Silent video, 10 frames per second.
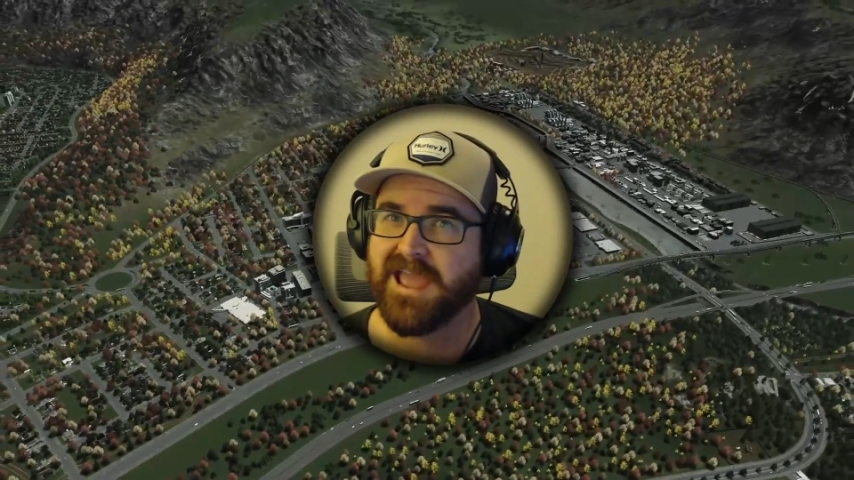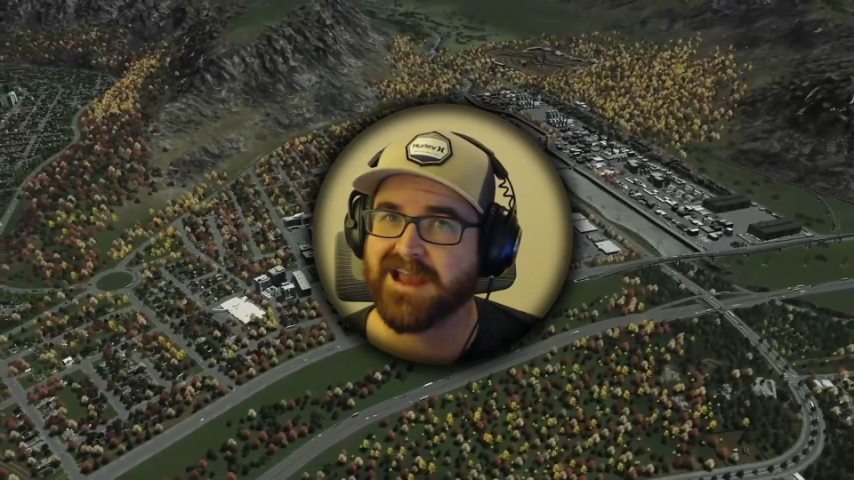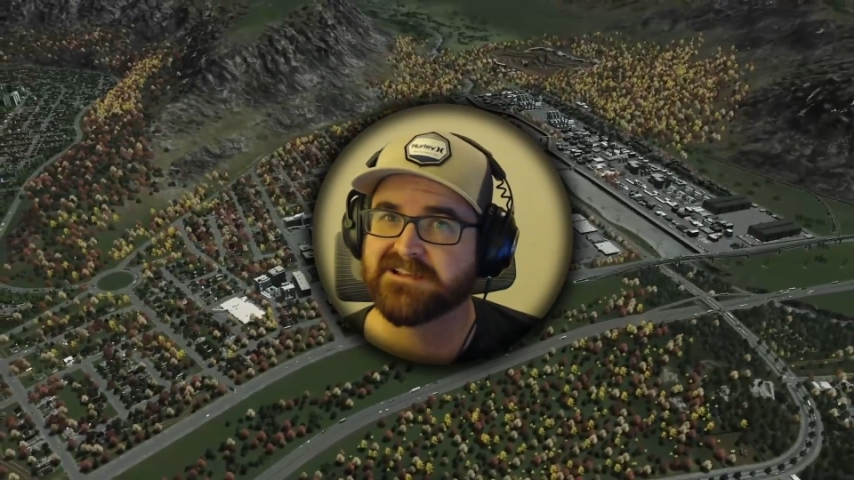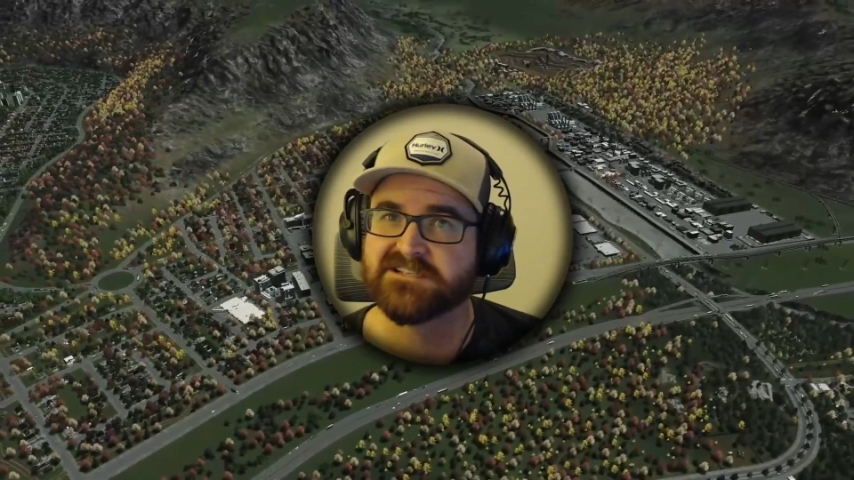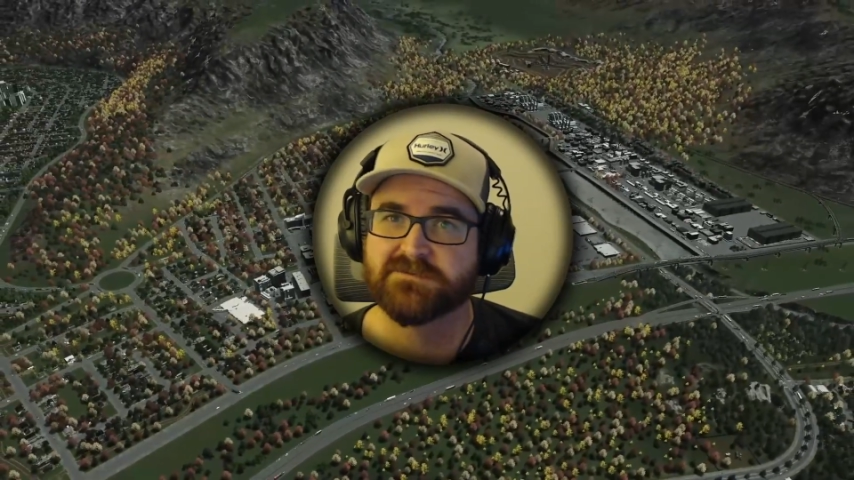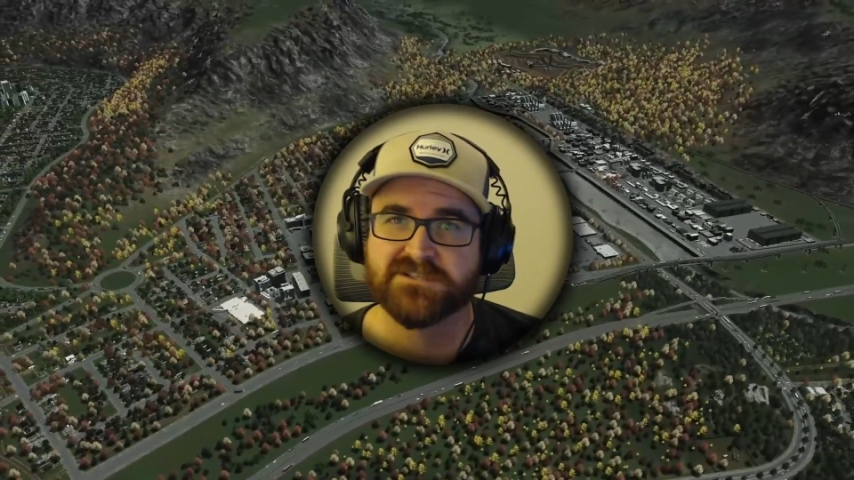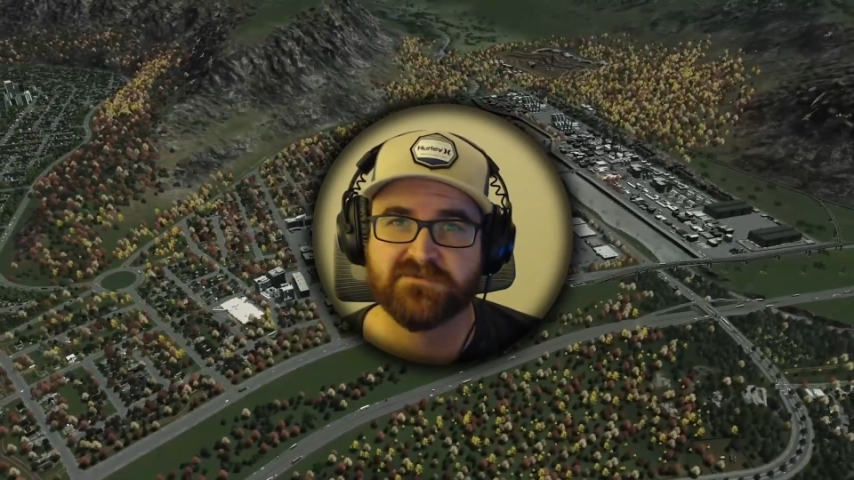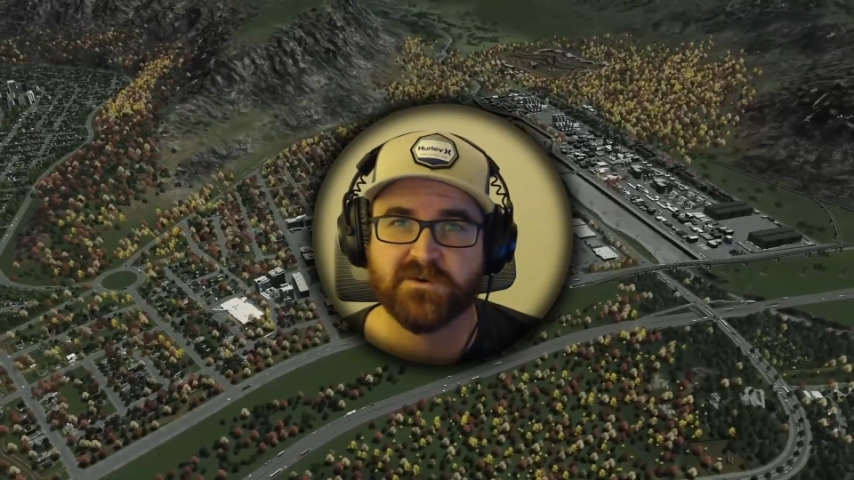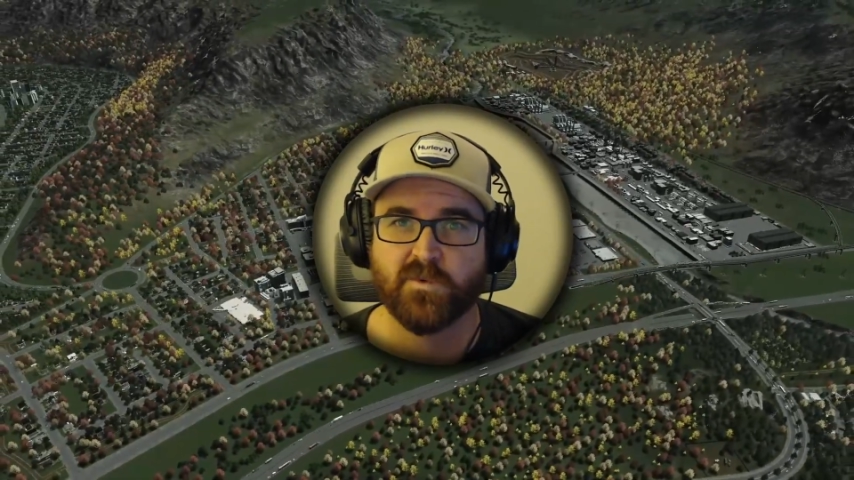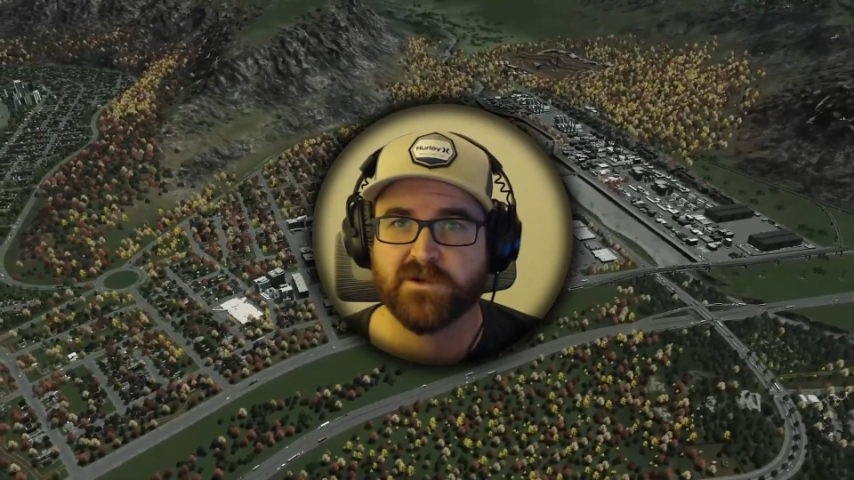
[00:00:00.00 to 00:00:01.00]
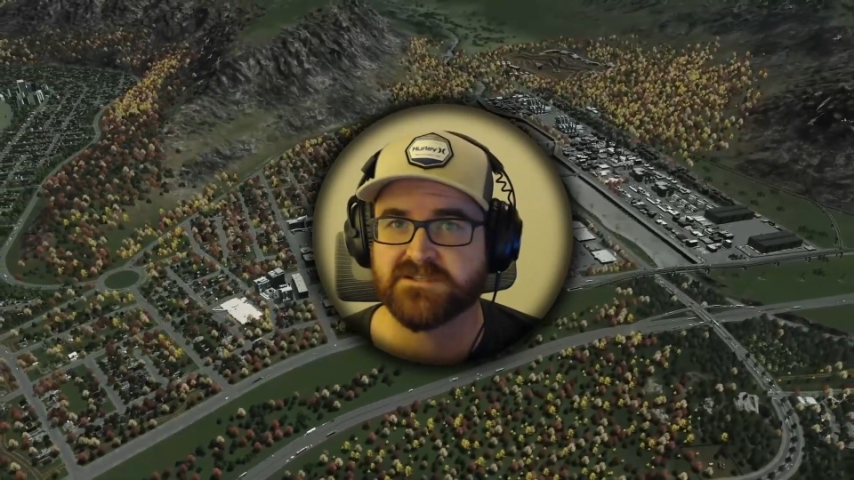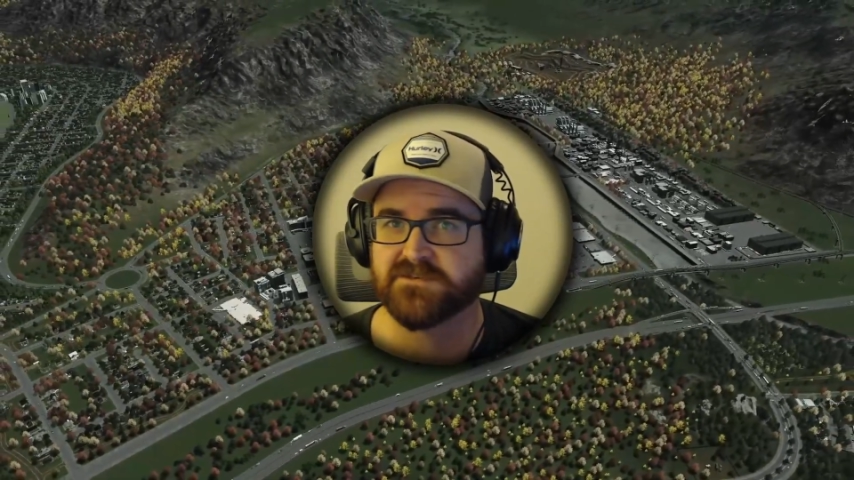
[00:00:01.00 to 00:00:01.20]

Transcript: adding specific ones